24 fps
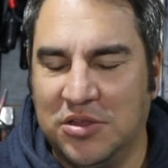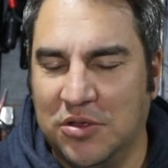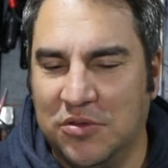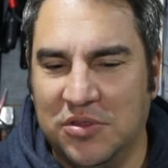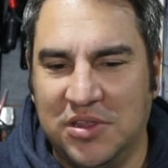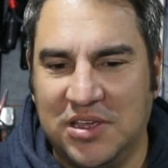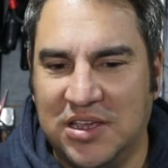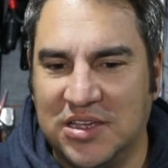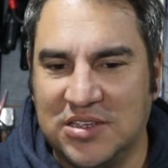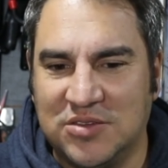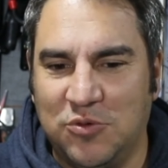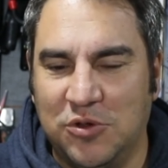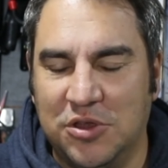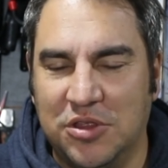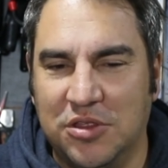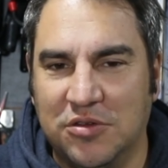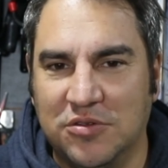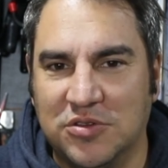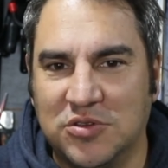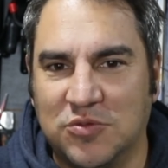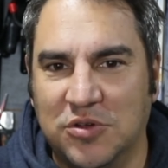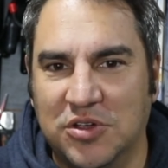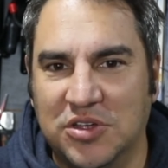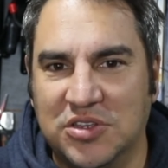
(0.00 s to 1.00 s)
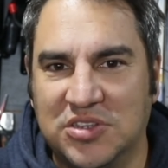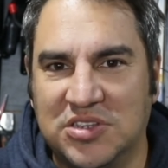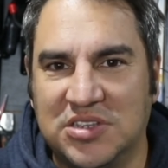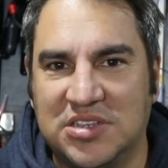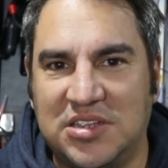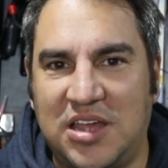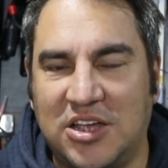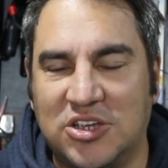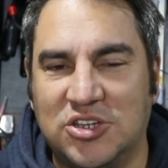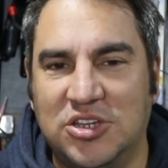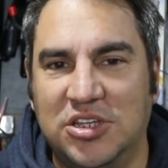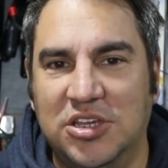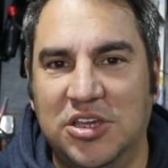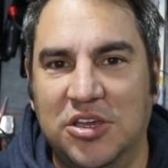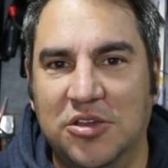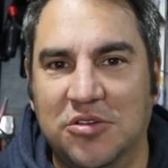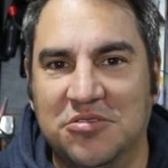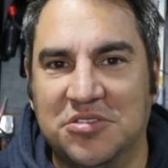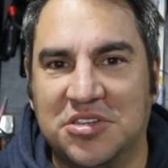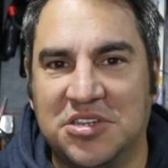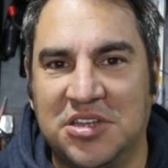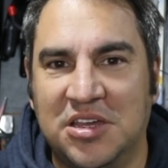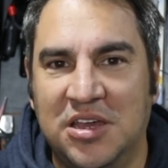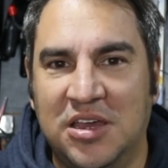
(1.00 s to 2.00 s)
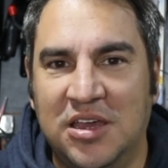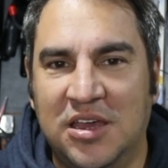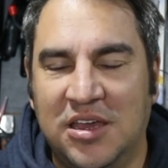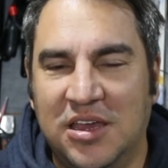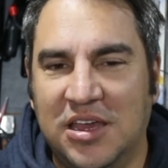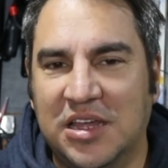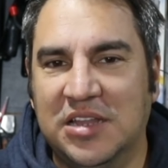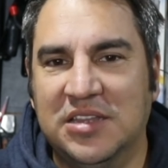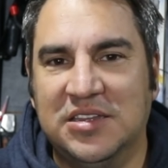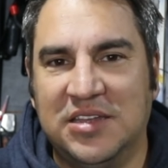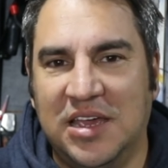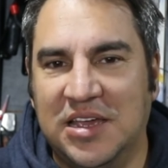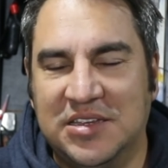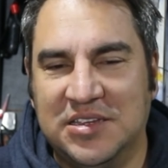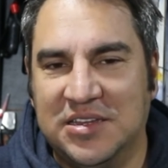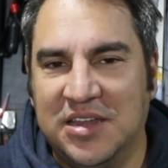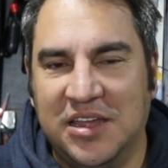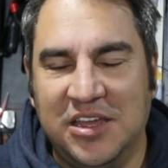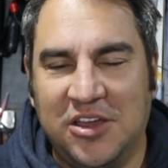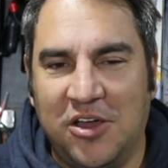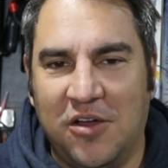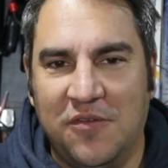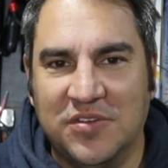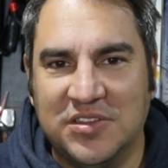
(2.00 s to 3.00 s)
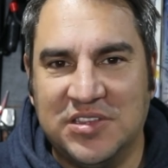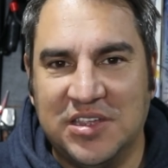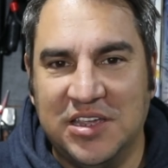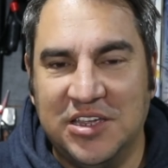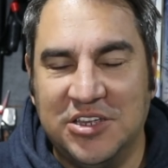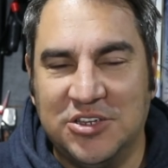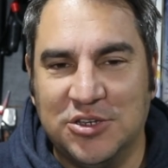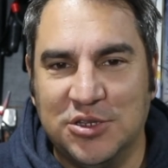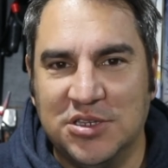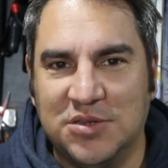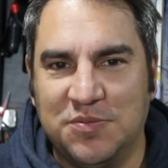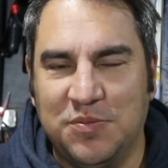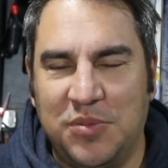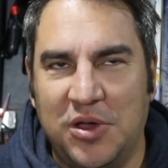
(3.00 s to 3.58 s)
I don't think it's one of those words that's actually used in day-to-day -day conversations.